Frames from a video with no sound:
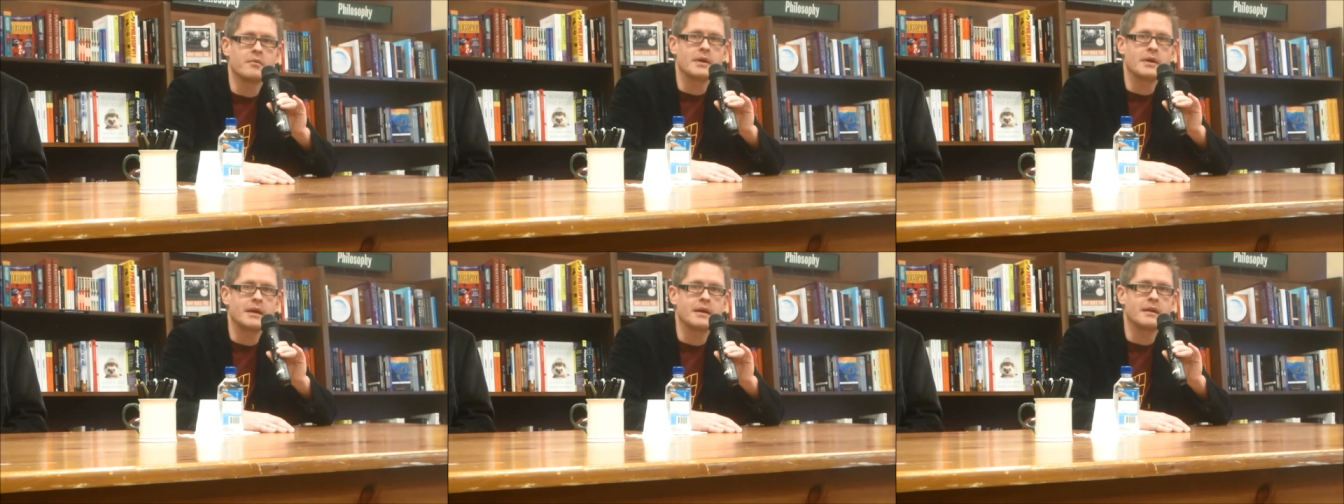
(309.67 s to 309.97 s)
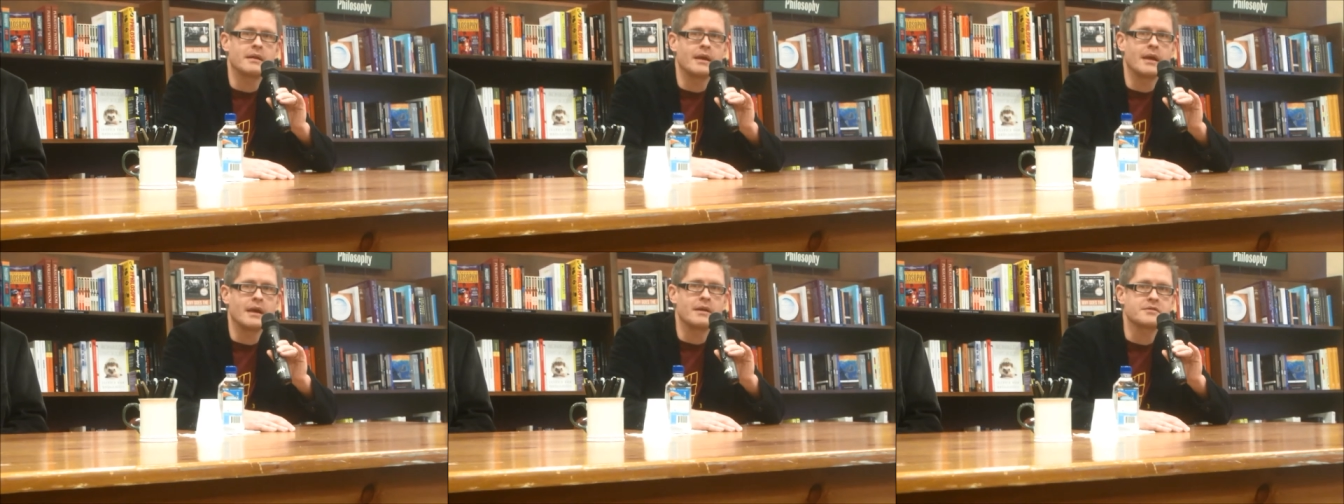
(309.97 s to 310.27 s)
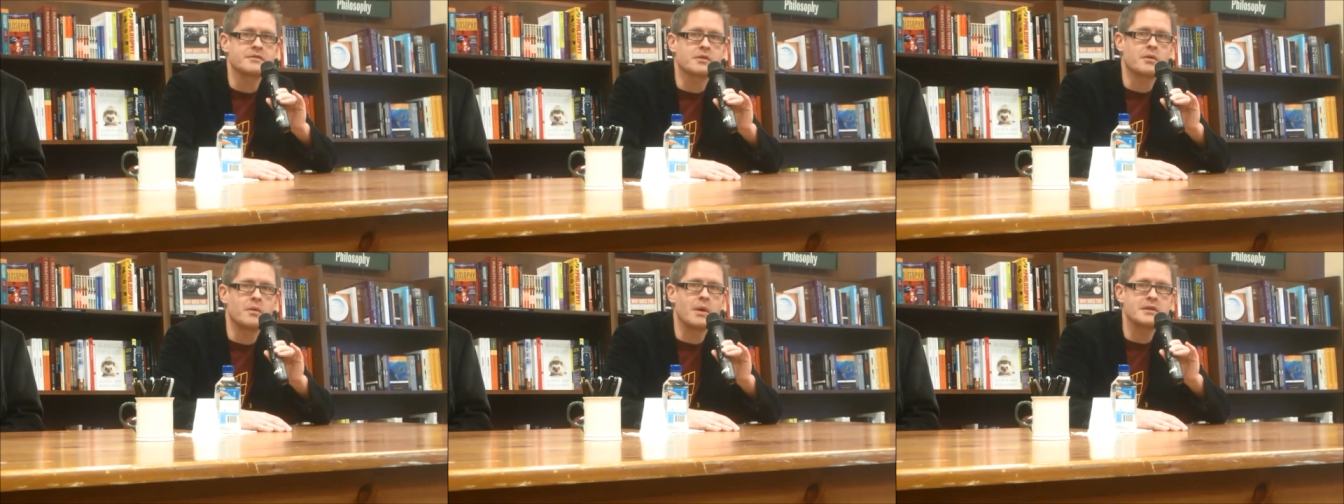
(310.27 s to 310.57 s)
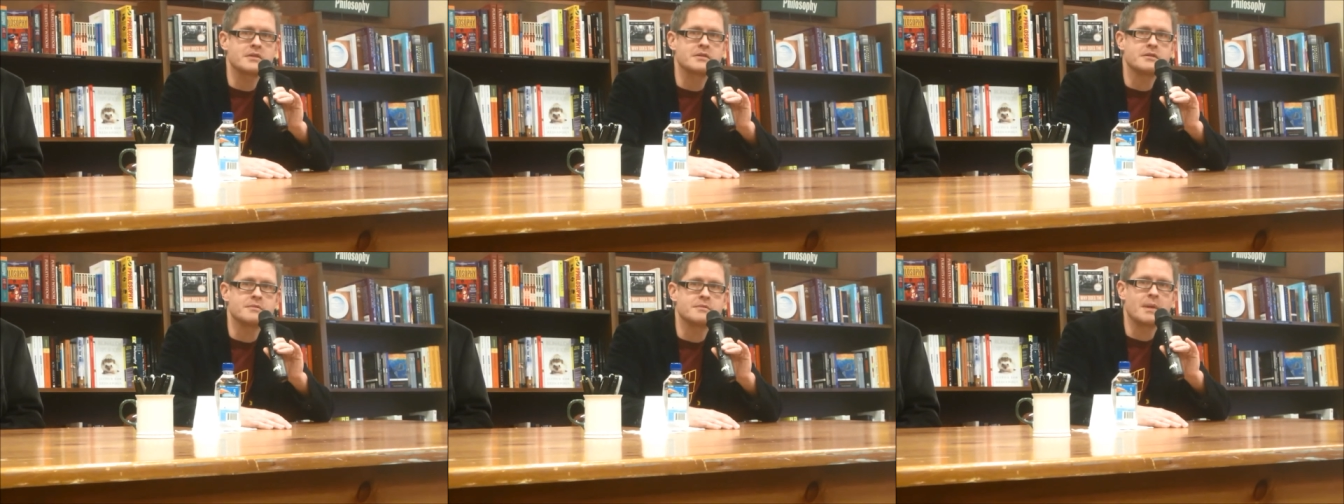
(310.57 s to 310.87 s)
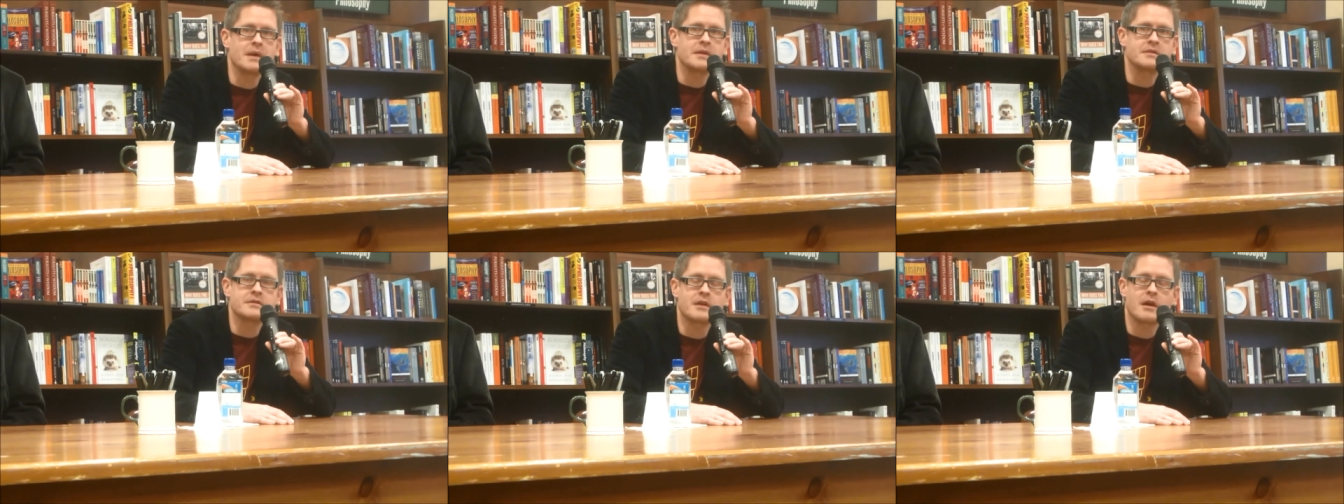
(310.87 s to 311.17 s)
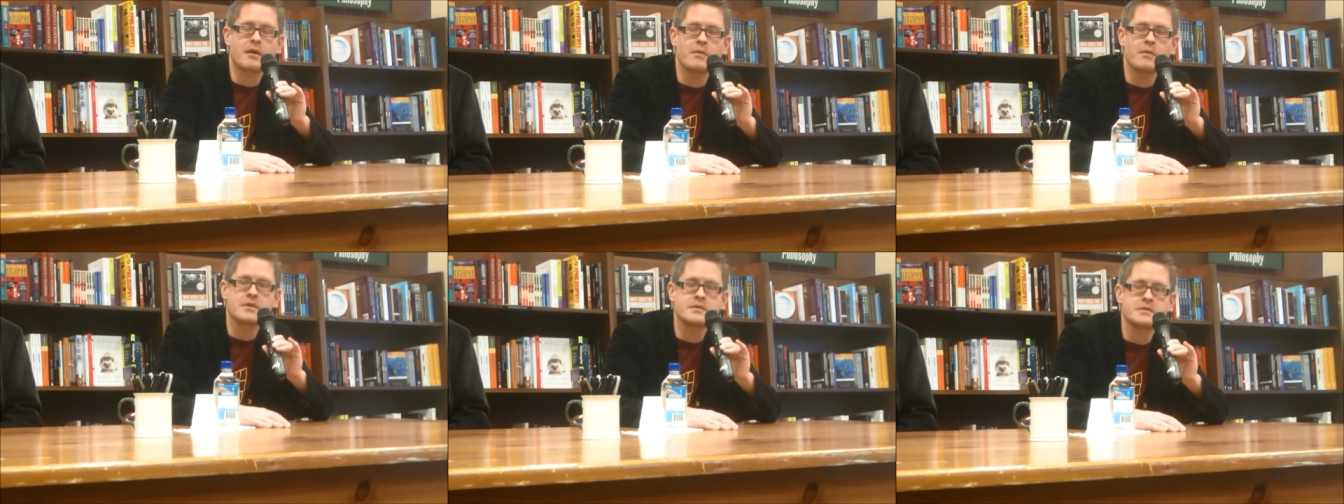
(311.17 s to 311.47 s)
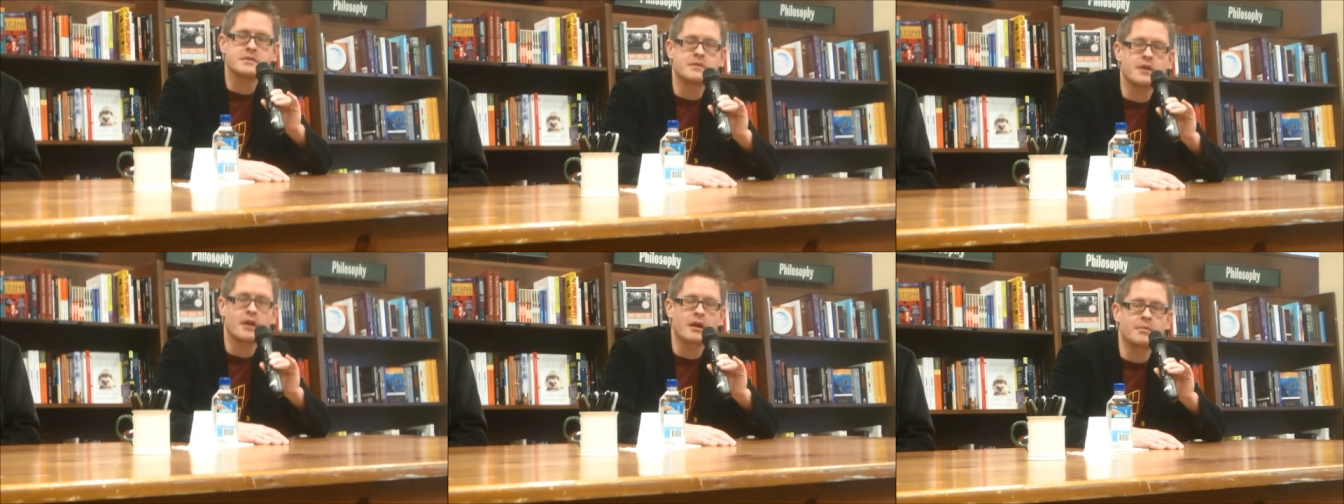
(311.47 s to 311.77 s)
We can answer questions about Star Wars
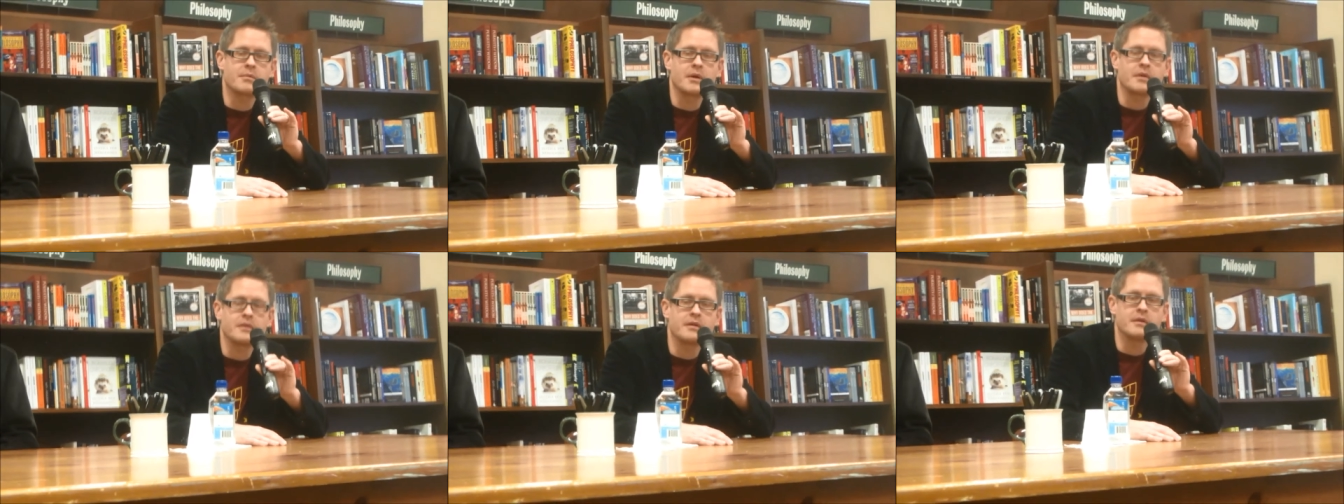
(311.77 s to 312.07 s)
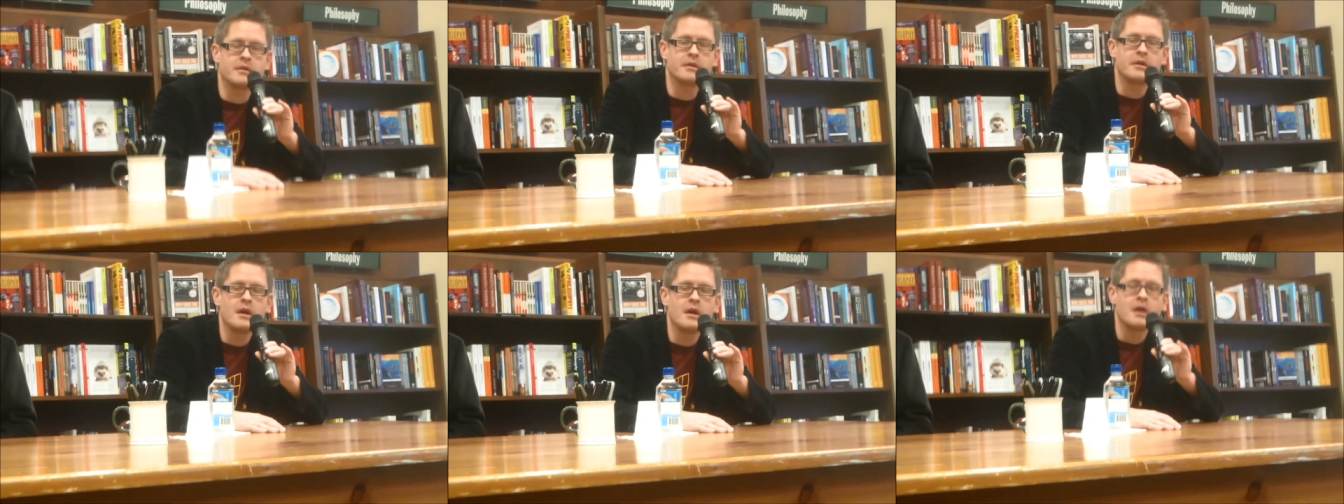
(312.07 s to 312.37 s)
and talk about the